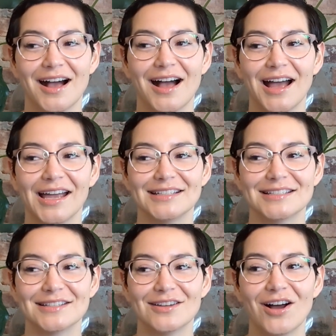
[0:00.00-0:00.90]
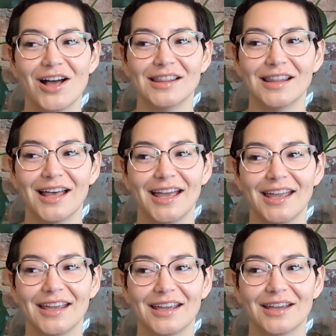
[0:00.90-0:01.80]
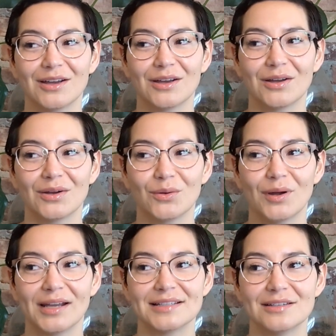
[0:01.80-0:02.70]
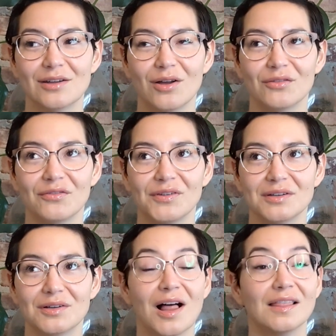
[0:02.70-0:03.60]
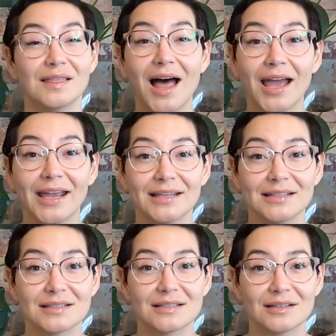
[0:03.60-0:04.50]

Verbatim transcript: I did not like or I did not feel aligned